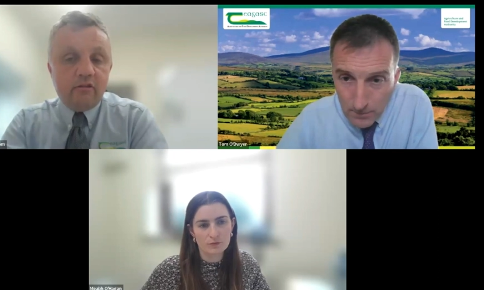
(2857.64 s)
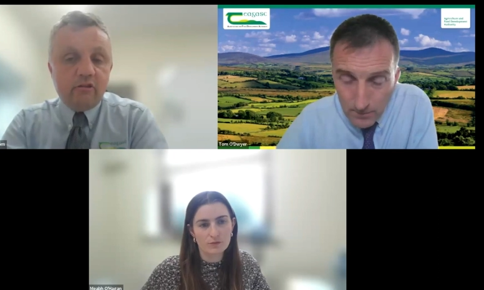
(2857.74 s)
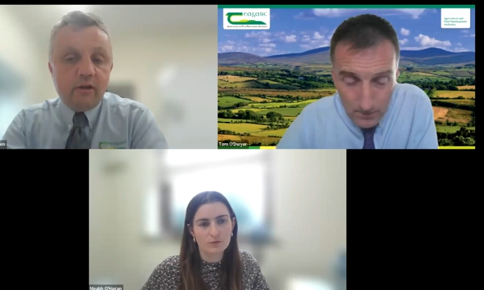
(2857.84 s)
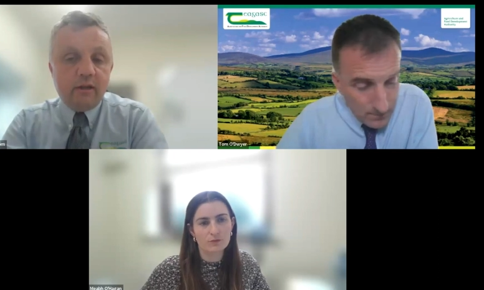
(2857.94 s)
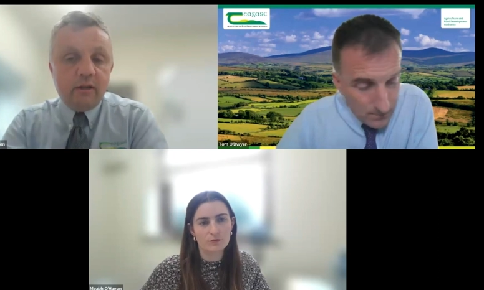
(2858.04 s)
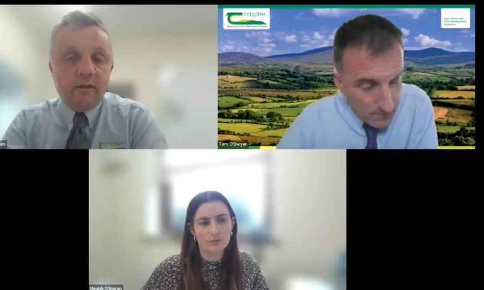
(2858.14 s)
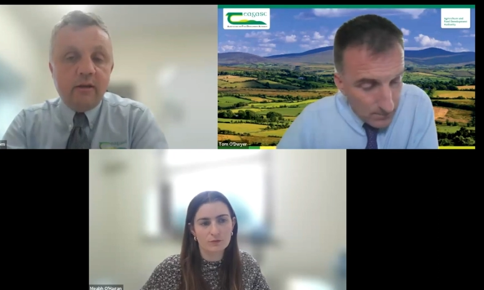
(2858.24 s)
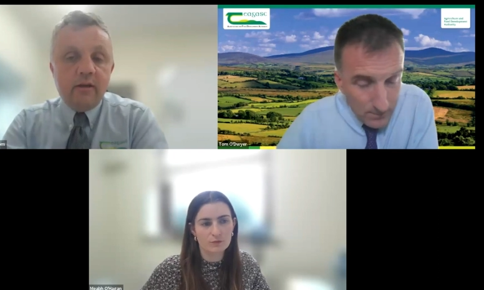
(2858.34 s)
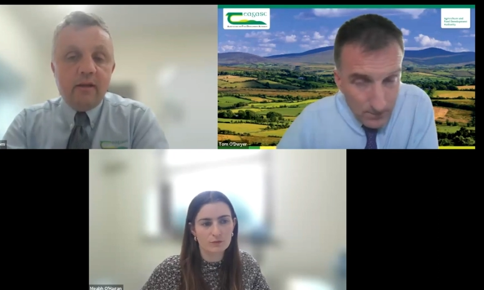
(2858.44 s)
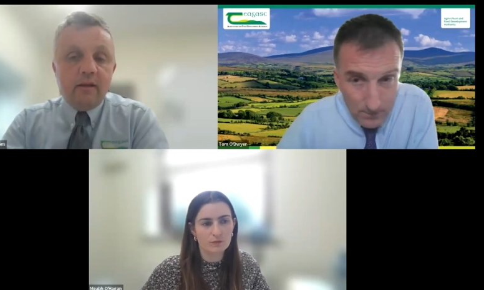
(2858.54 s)
Speaker 1: to try and
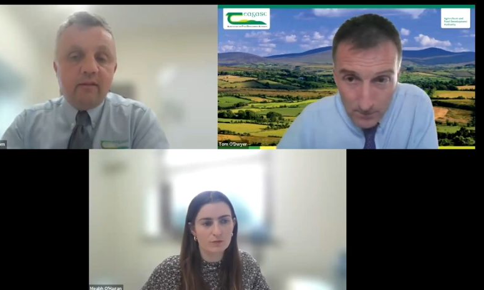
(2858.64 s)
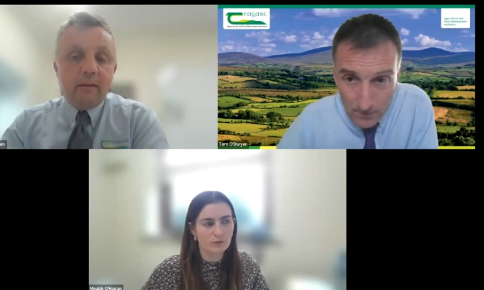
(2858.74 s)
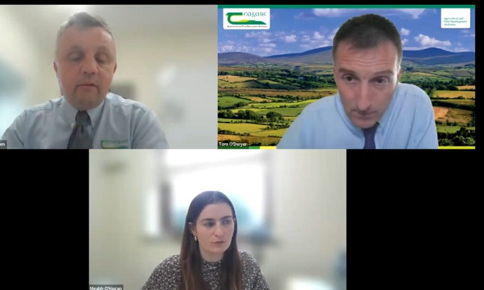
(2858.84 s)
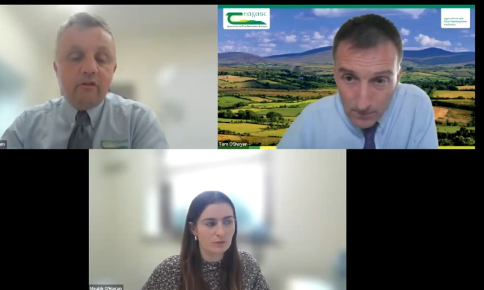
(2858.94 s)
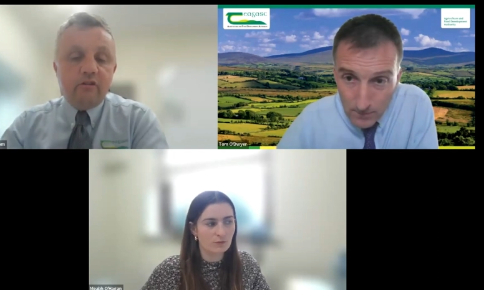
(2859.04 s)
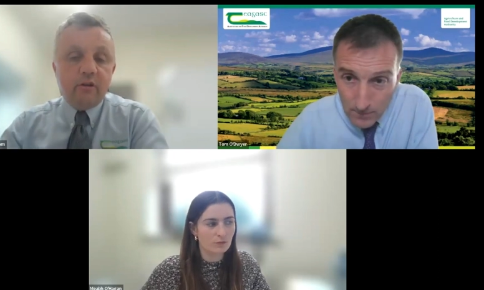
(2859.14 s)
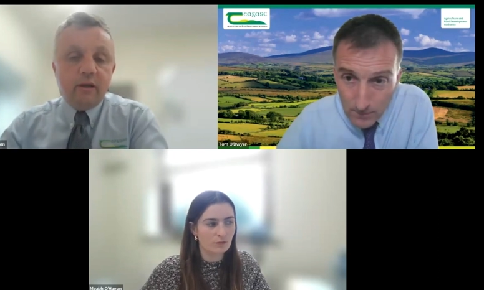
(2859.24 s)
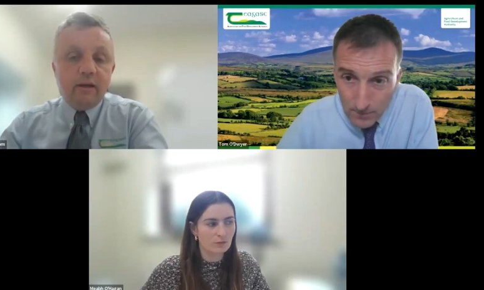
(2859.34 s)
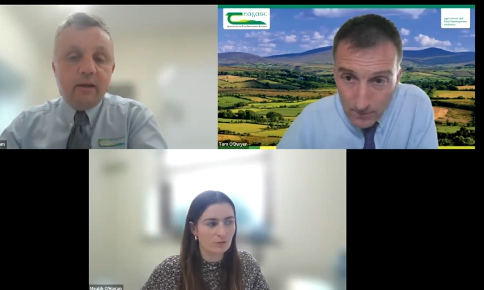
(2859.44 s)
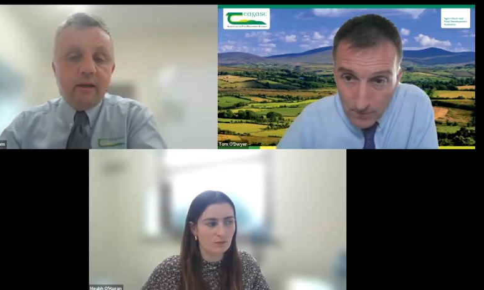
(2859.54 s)
establish
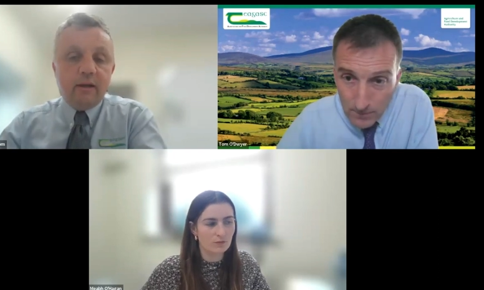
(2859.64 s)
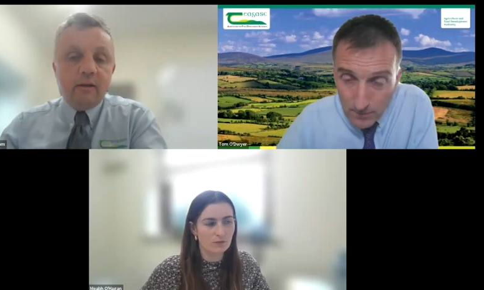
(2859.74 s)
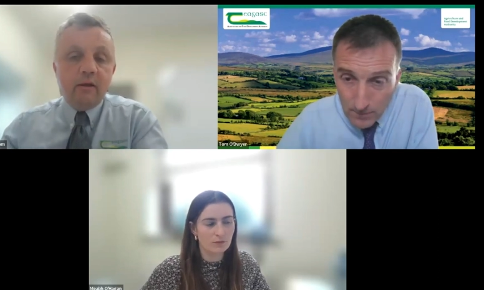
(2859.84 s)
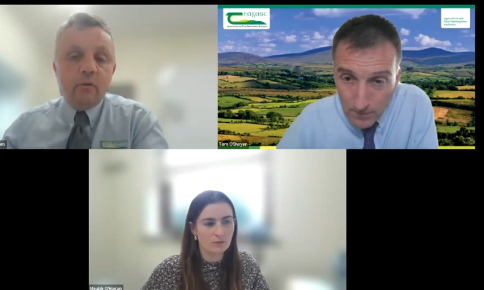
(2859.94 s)
uh,